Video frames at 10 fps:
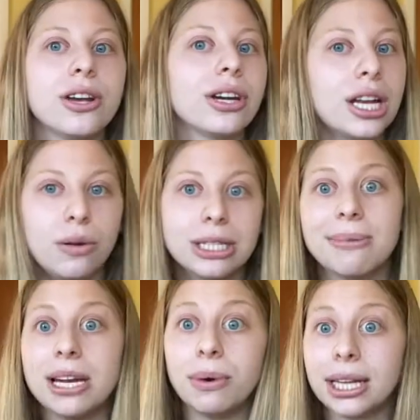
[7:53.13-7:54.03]
or can you
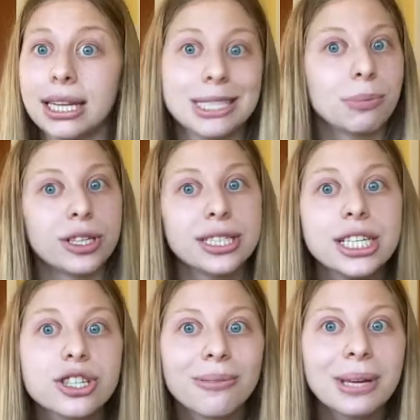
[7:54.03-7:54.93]
explain what this
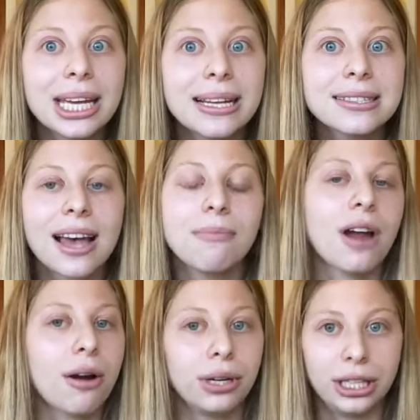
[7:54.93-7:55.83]
procedure means? I'm
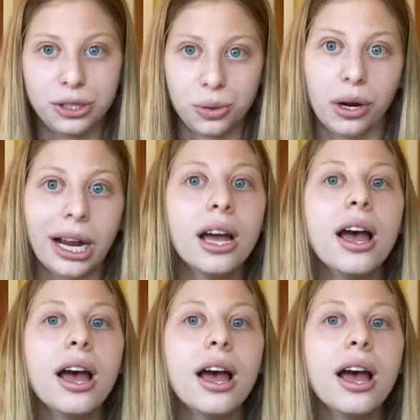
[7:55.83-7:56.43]
not really sure.